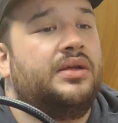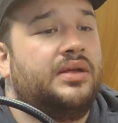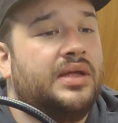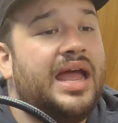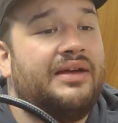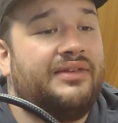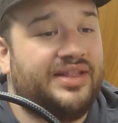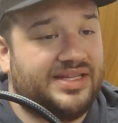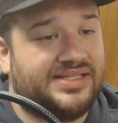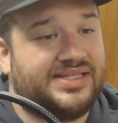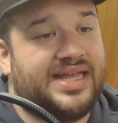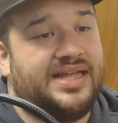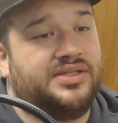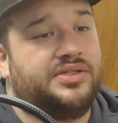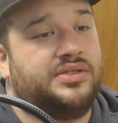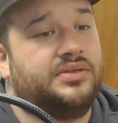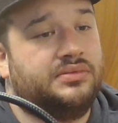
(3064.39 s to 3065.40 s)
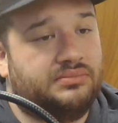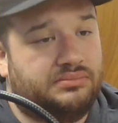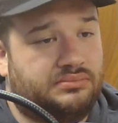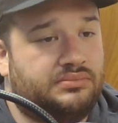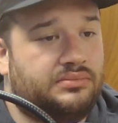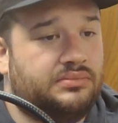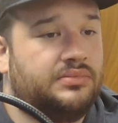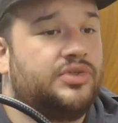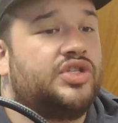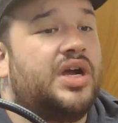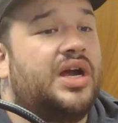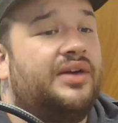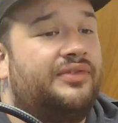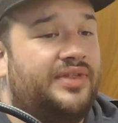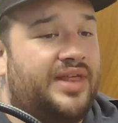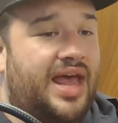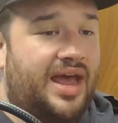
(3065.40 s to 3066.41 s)
Everything's canceled. Sorry
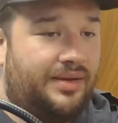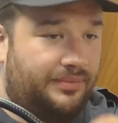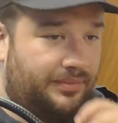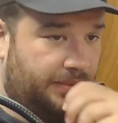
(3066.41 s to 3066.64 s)
for that.